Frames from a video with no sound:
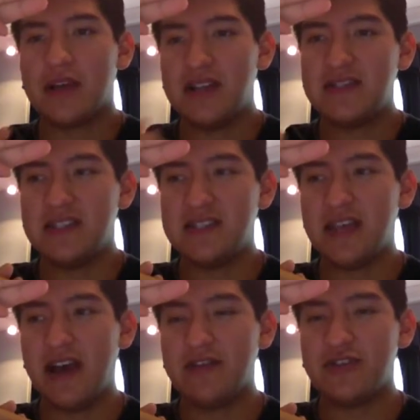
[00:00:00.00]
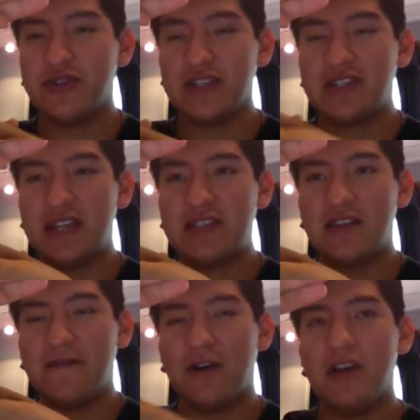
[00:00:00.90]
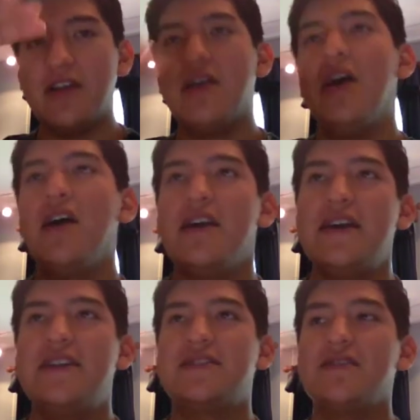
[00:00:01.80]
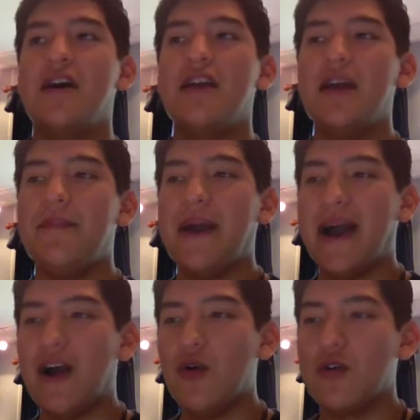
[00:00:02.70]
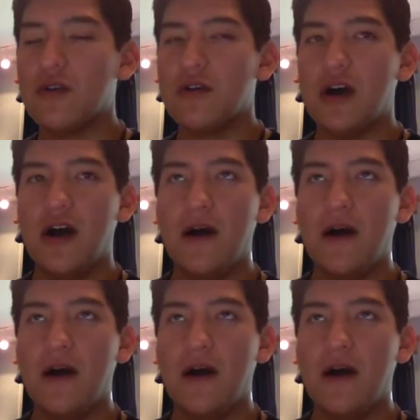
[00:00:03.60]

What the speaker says: kind of sits out, so you can set stuff on it. It's not a power